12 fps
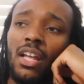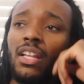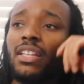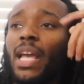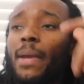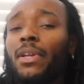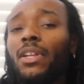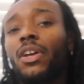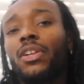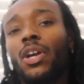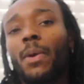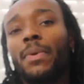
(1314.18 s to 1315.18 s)
Let me know
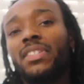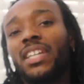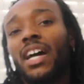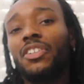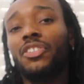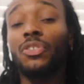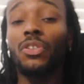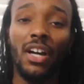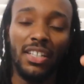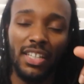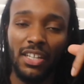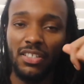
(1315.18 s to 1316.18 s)
in the comments, how did you
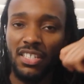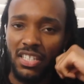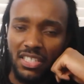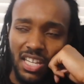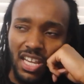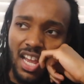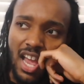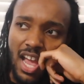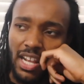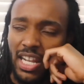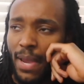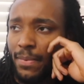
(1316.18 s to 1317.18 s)
guys get your TC?
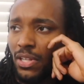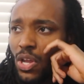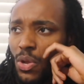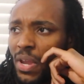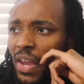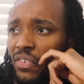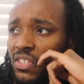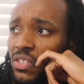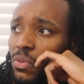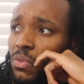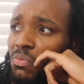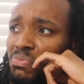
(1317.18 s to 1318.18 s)
Let me know if you're
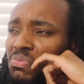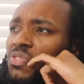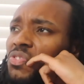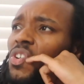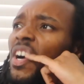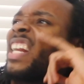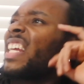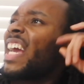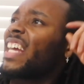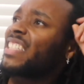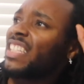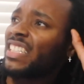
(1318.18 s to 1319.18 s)
still trying to
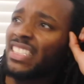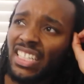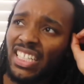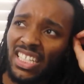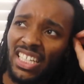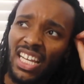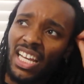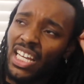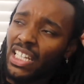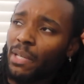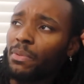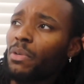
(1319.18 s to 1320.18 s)
get a TC.
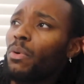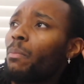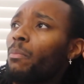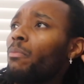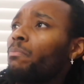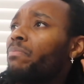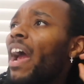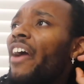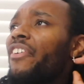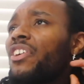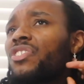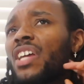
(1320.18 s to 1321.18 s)
Let me know what
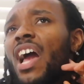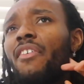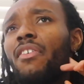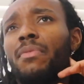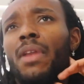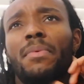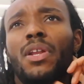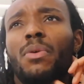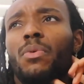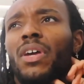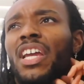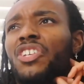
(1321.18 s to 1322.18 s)
barriers you're having. Let me know
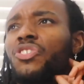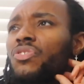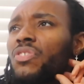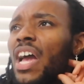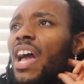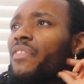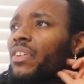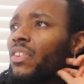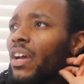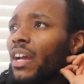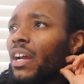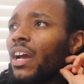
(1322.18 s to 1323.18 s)
what issues you're having.
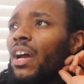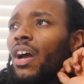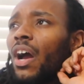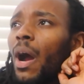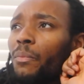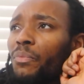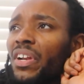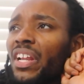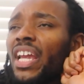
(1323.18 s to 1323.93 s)
Like, I'm really